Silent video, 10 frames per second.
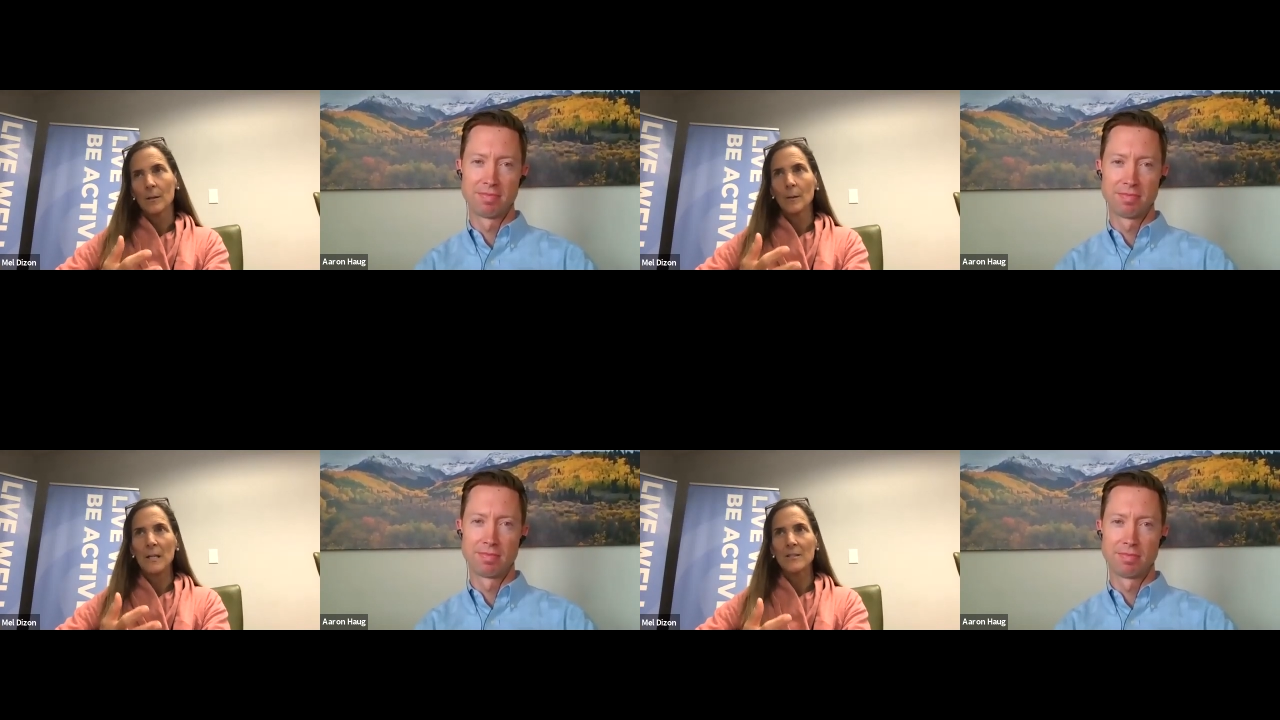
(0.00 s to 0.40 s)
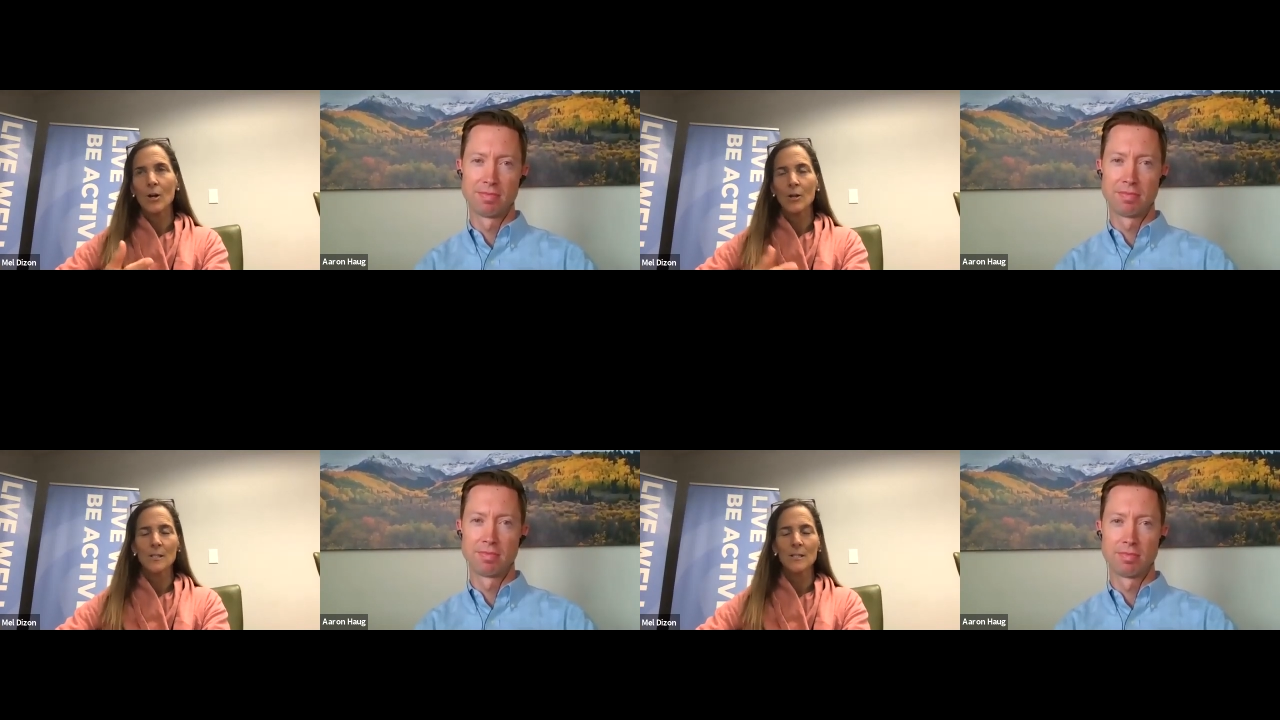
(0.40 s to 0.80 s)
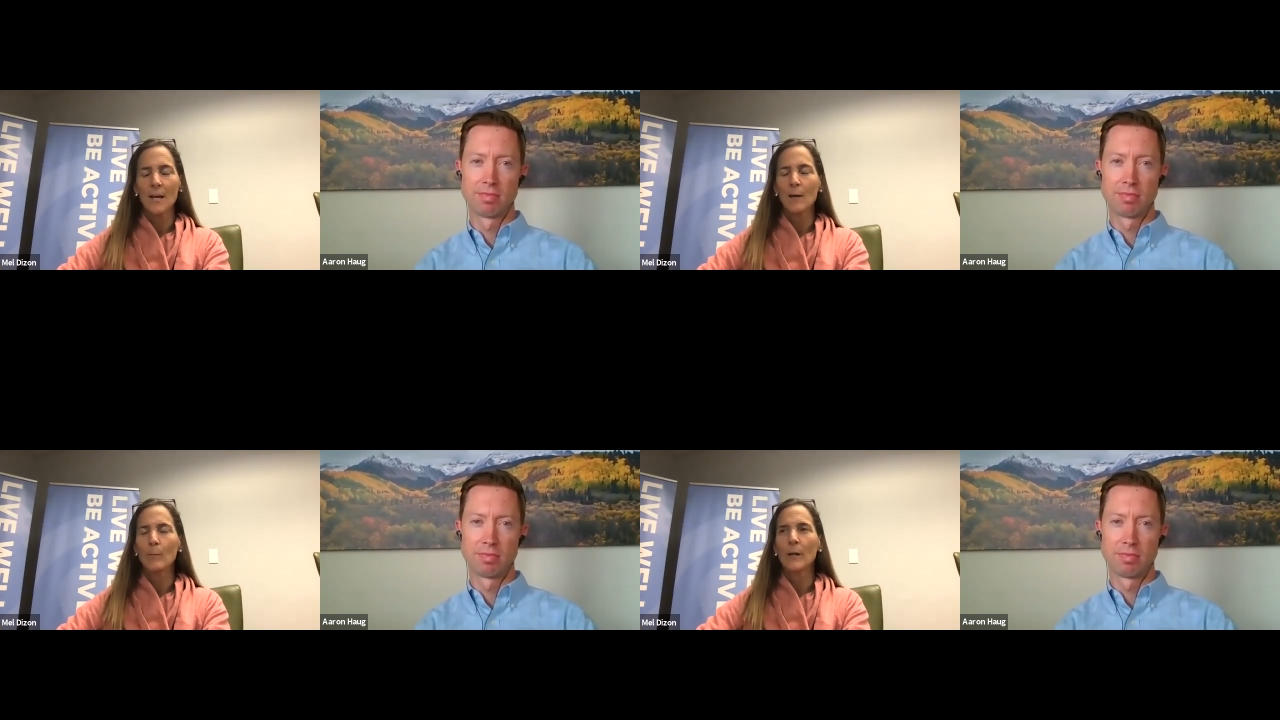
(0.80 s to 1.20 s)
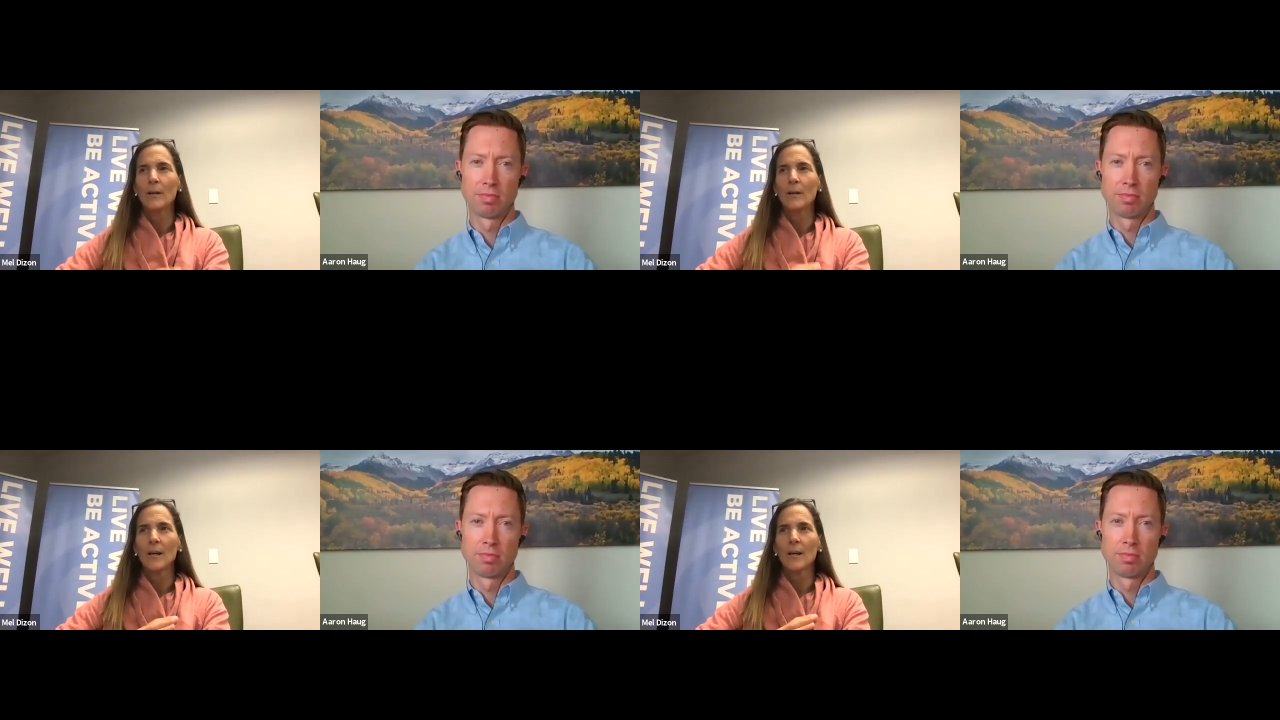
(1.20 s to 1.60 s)
Speaker 1: I mean, it's hard to say, but
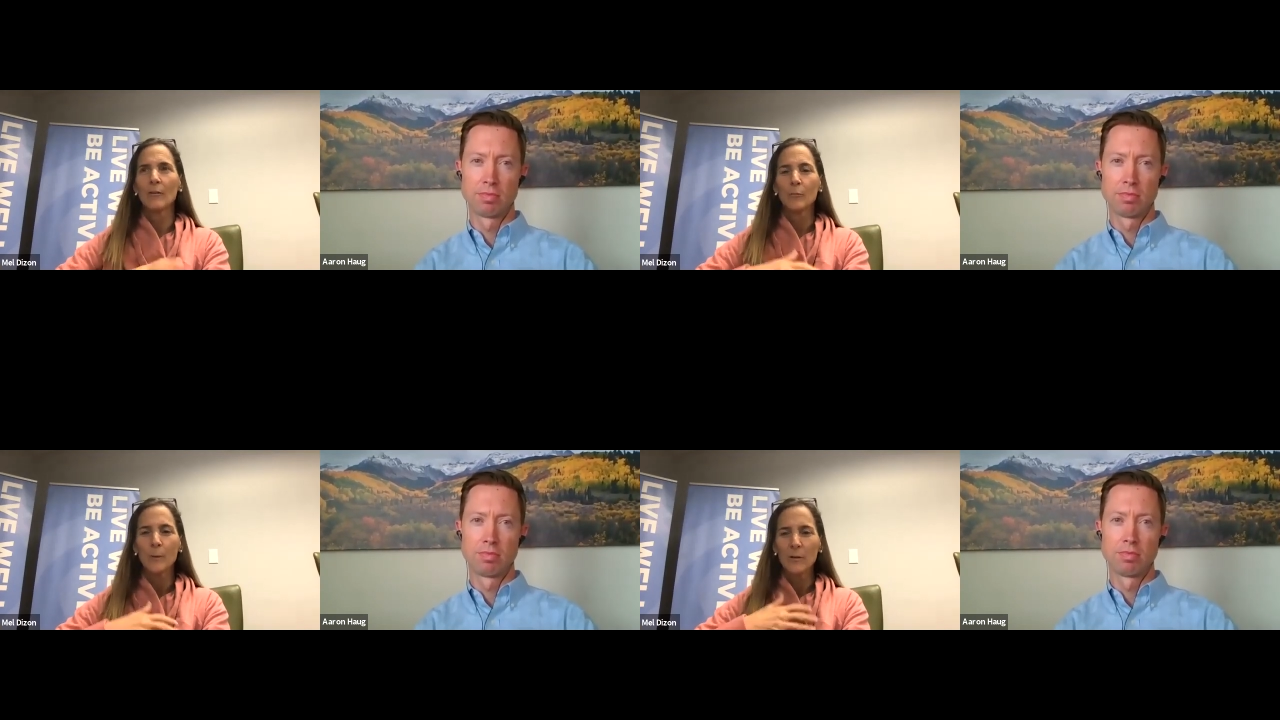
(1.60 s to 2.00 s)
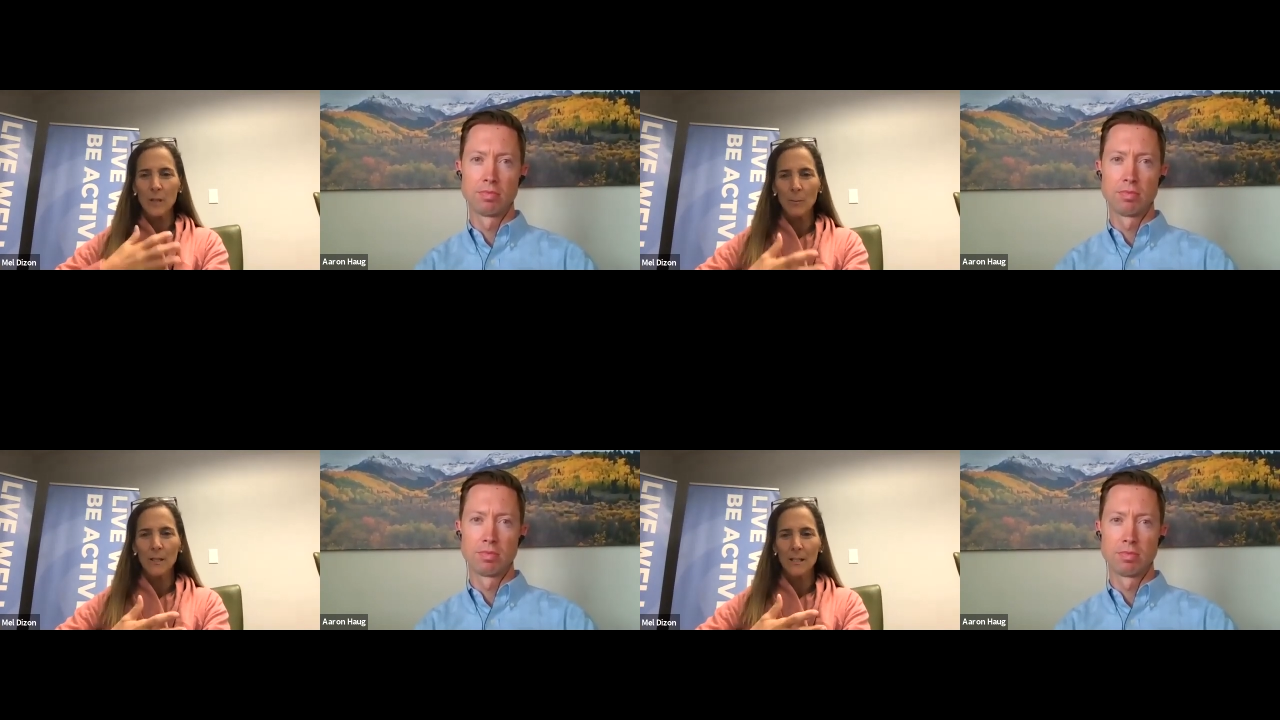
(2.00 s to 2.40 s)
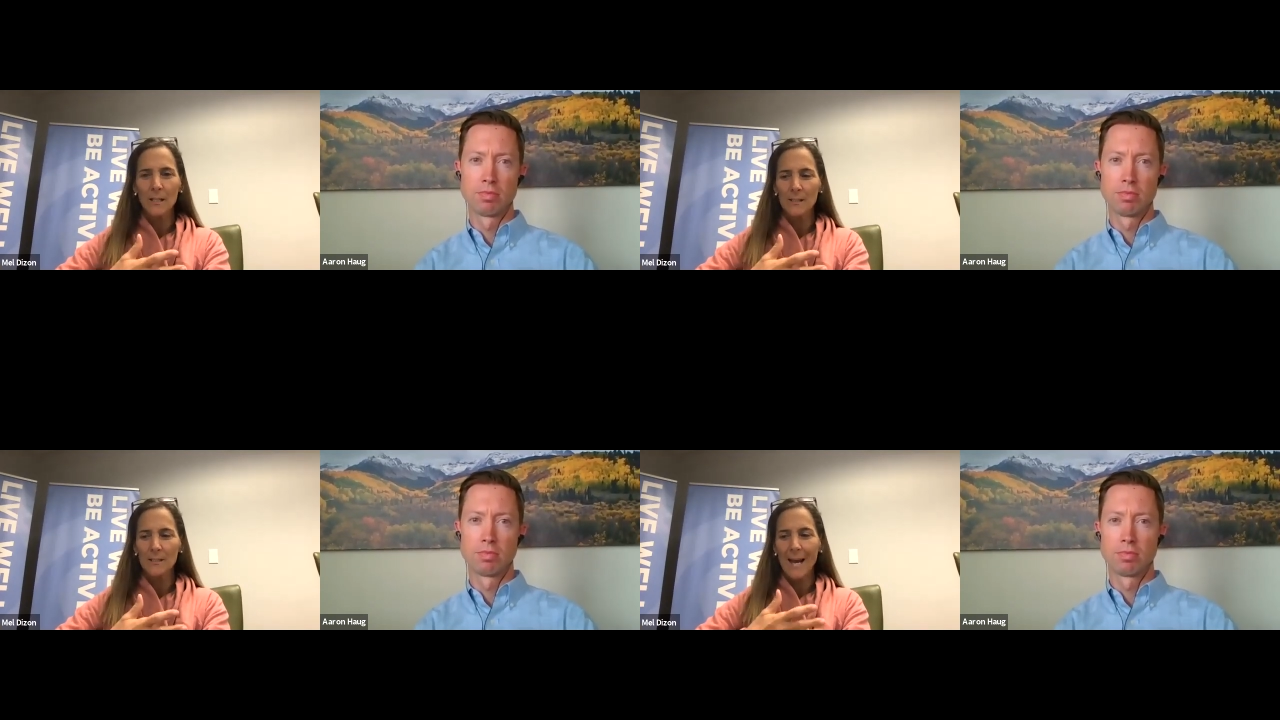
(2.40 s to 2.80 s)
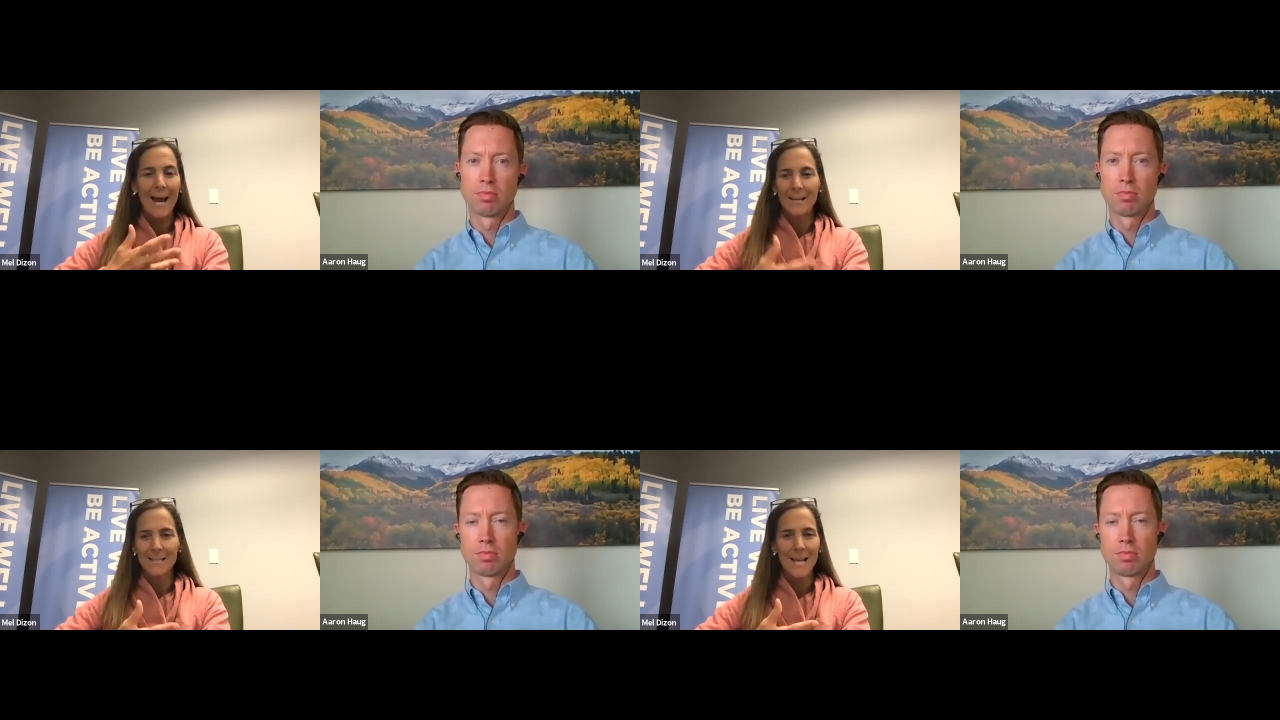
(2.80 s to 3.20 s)
if, if somebody is, has